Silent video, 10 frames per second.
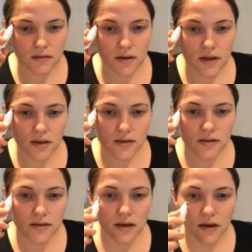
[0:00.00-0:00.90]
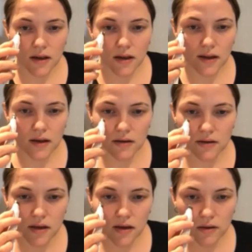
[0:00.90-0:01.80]
release, and again little
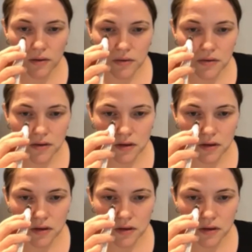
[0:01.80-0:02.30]
circles.